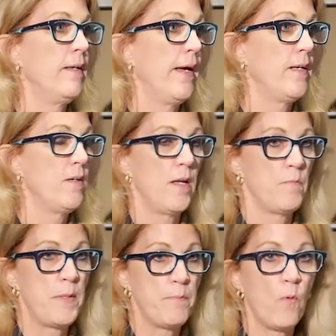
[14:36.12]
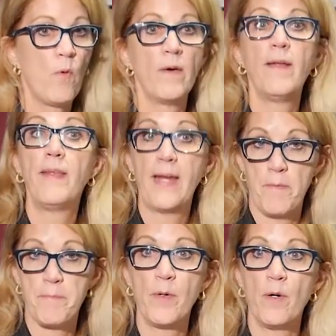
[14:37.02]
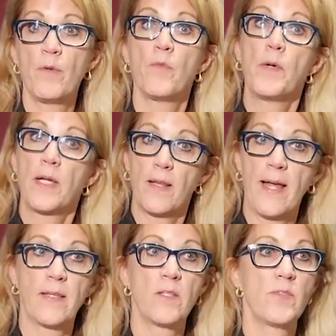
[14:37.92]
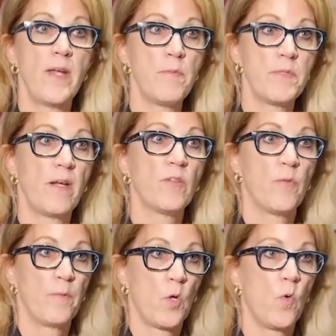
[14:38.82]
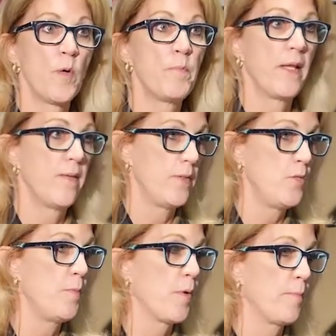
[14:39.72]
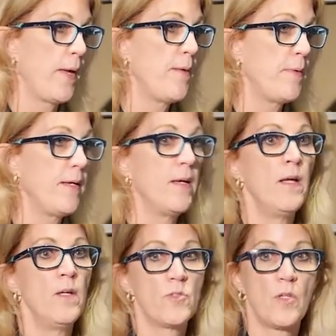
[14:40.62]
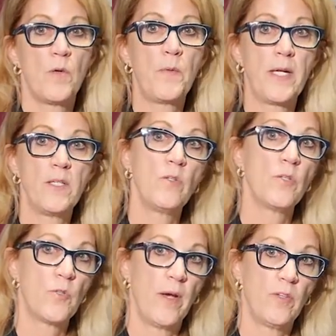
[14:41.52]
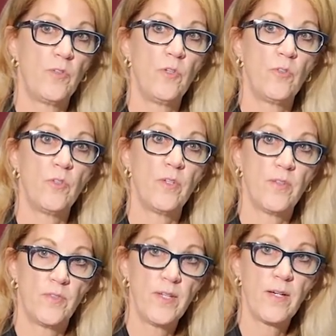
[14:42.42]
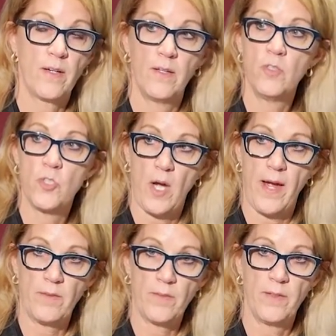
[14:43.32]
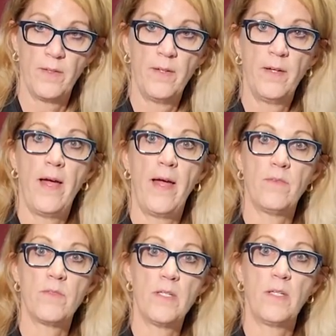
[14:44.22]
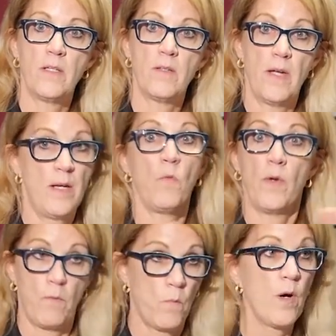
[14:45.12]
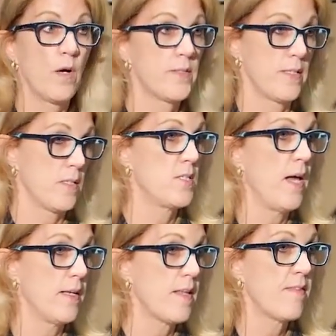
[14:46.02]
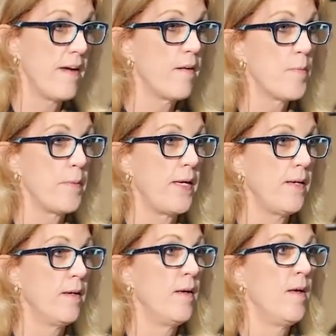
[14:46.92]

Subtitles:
and be born. And then at birth, we collect the stem cells from the cord blood of the newborn baby so that we can do the transfusion to the sick child. And it works as a therapy.